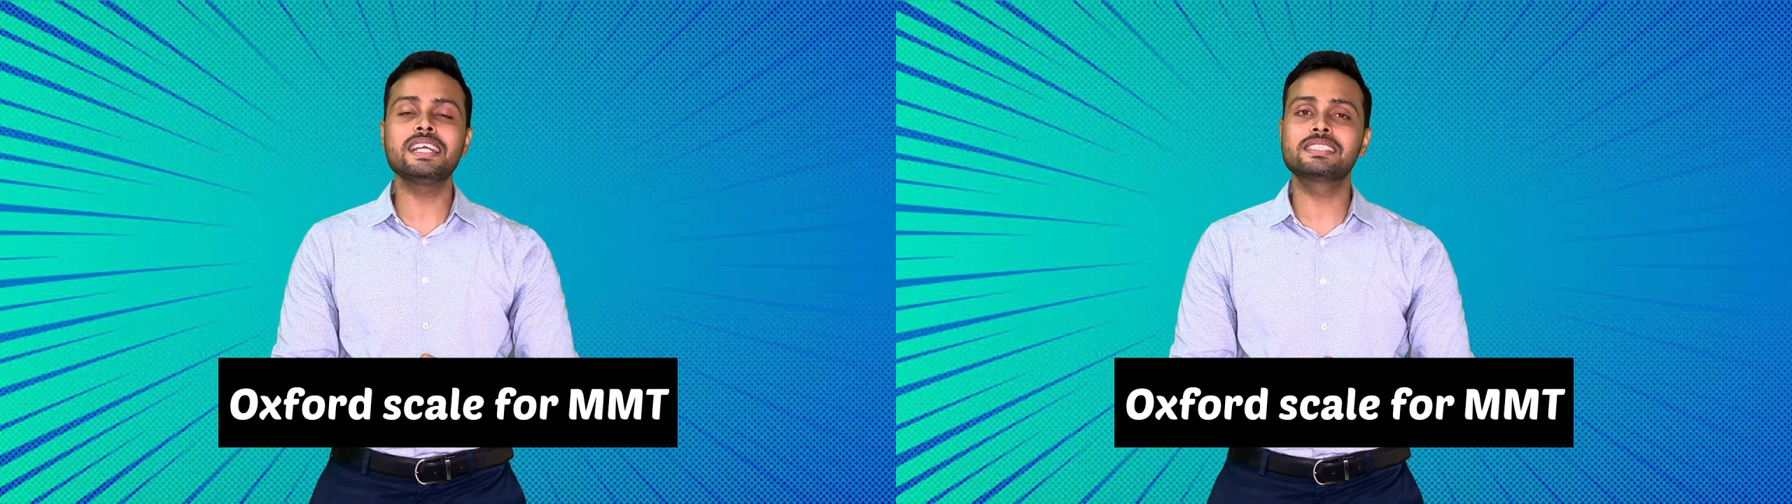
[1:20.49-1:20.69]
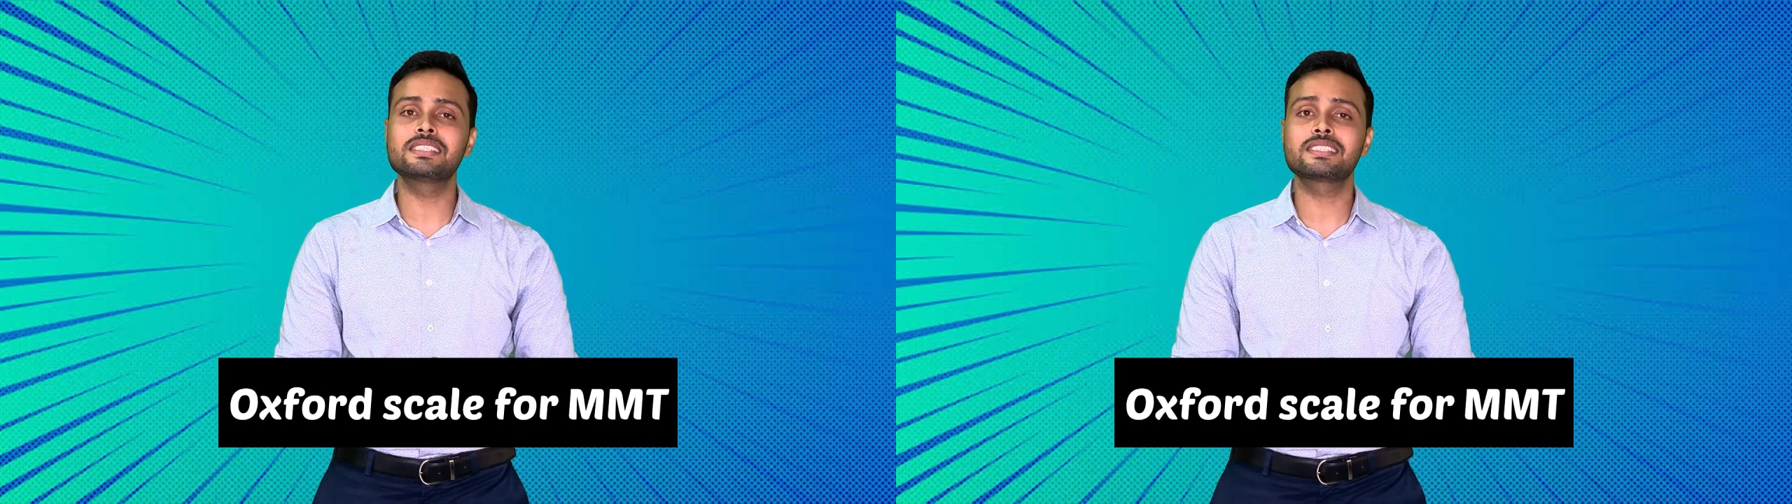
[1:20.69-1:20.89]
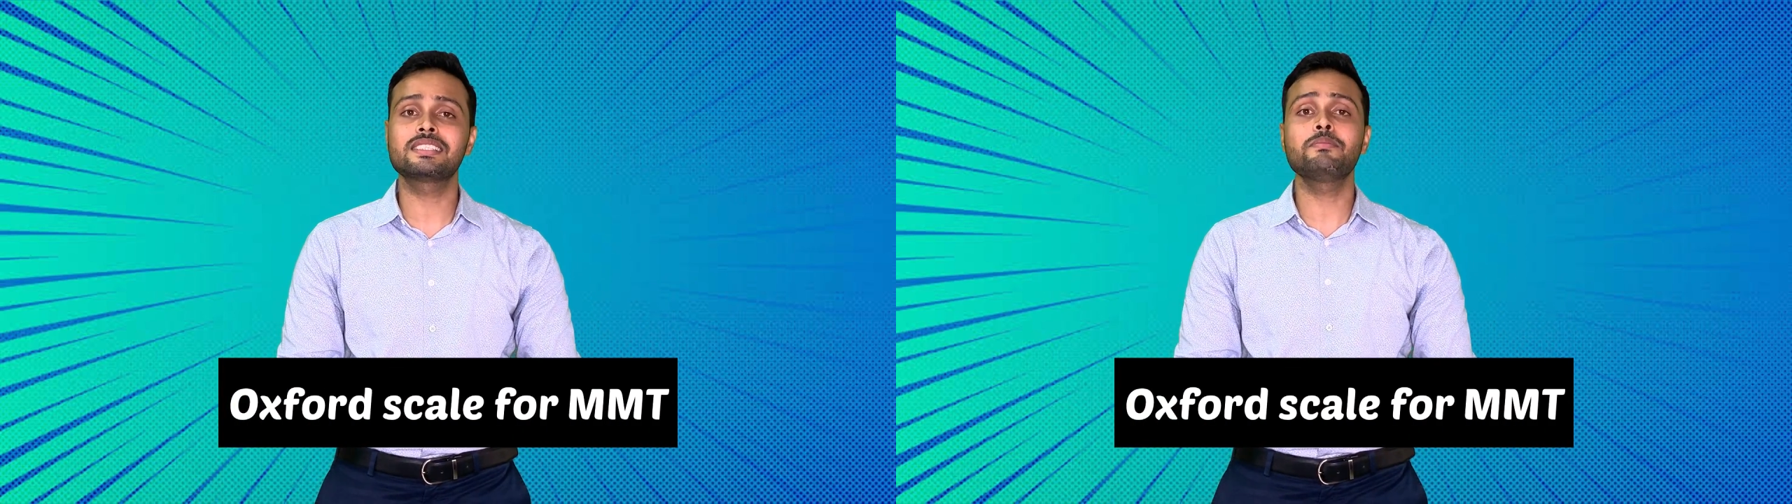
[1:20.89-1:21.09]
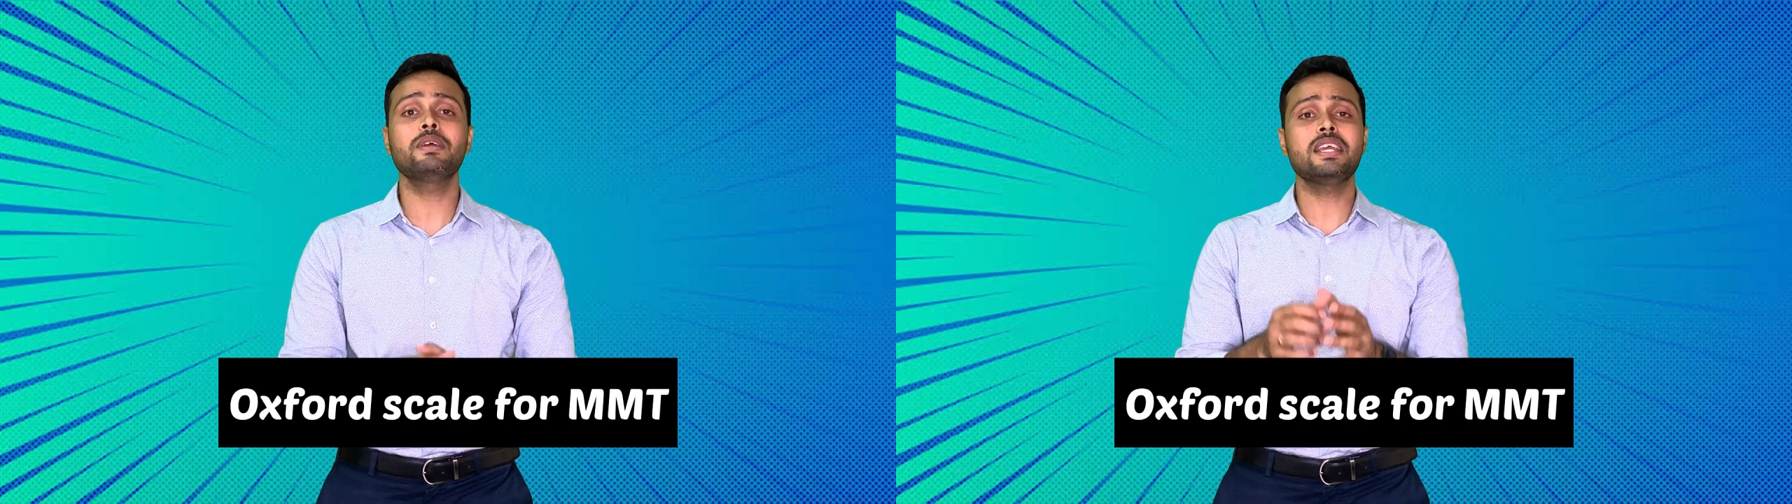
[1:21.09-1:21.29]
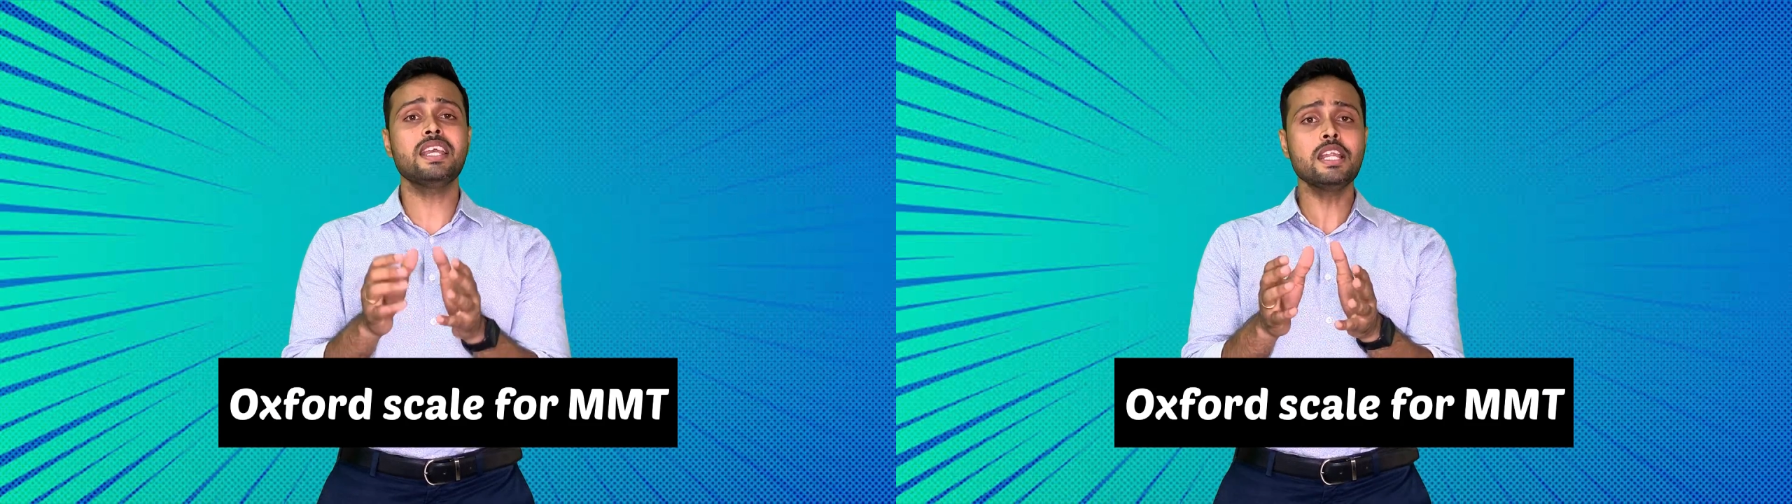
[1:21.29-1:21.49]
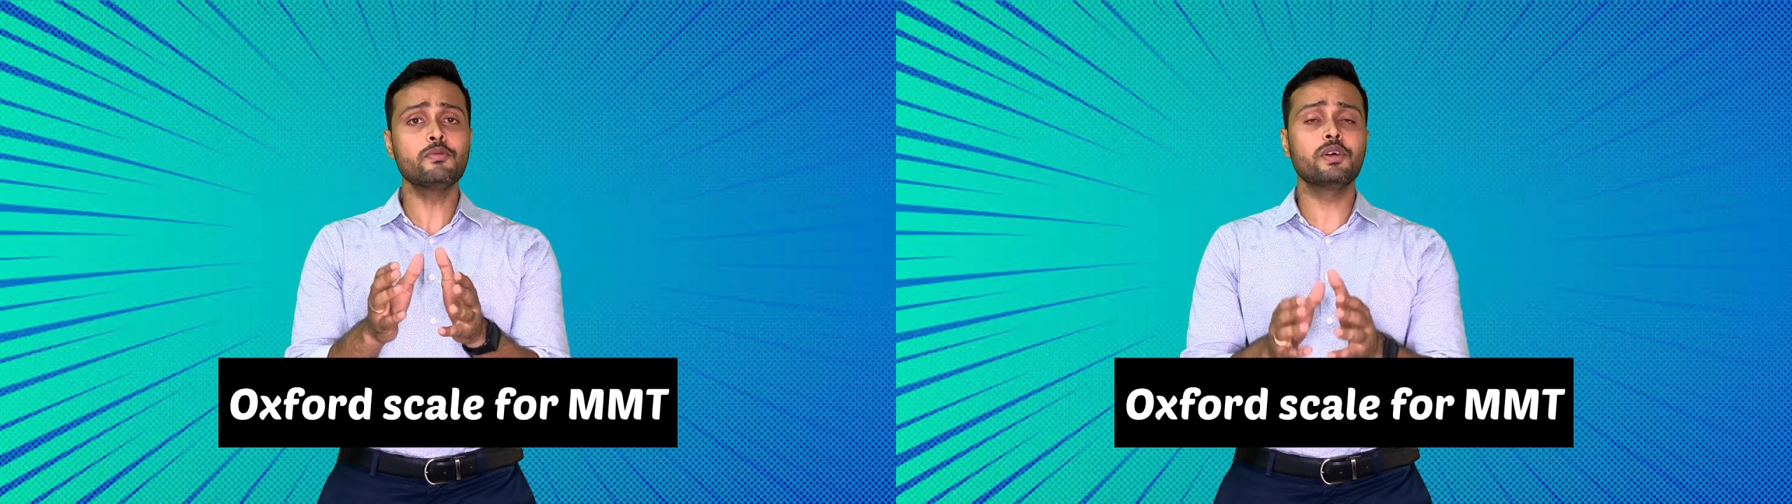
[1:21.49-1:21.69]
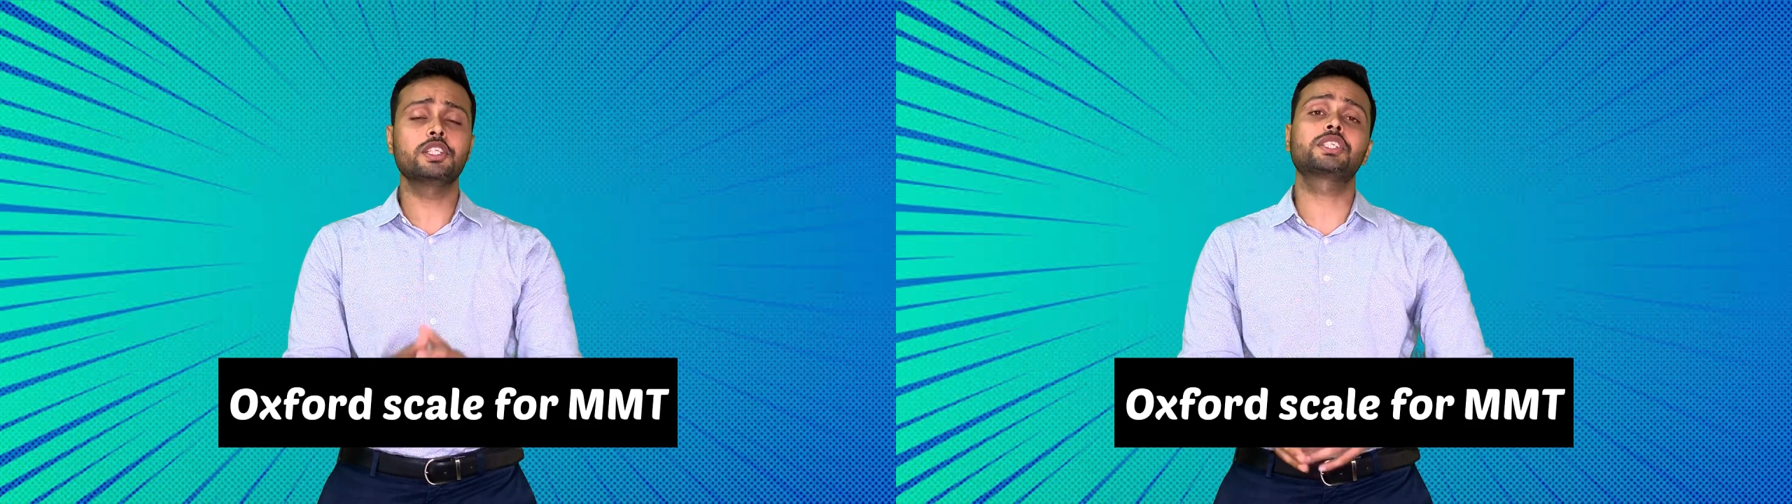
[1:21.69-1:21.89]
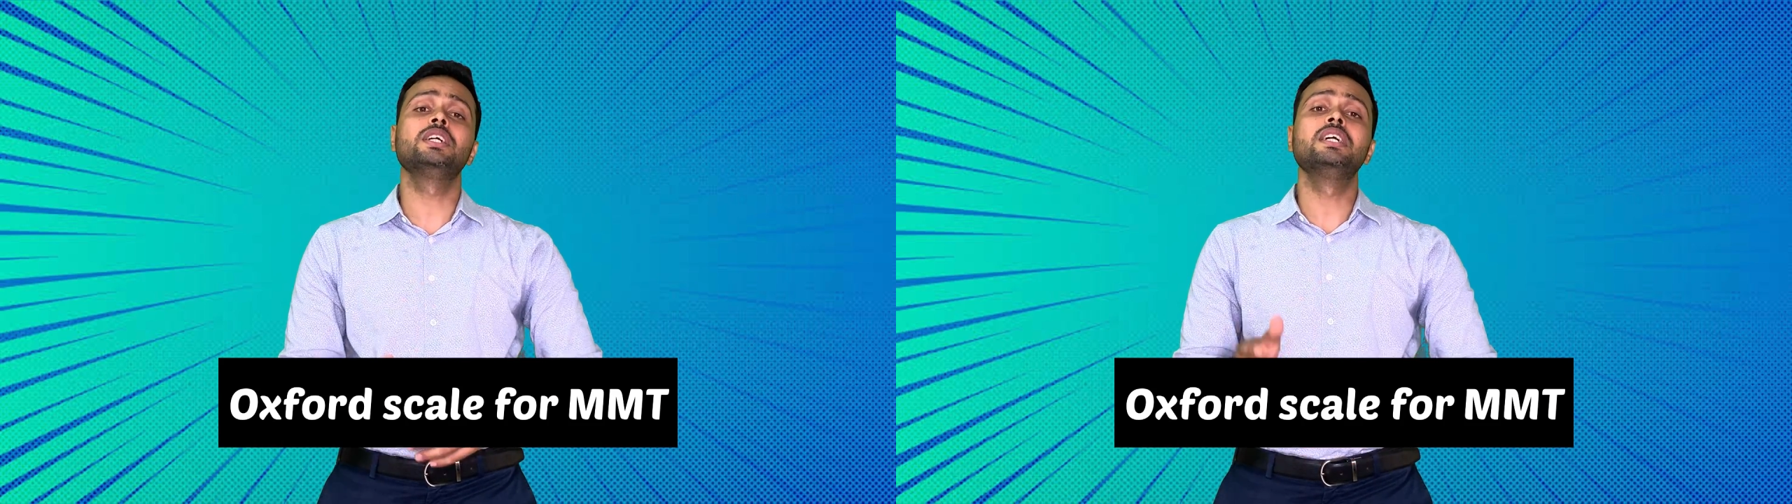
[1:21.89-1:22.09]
system, in which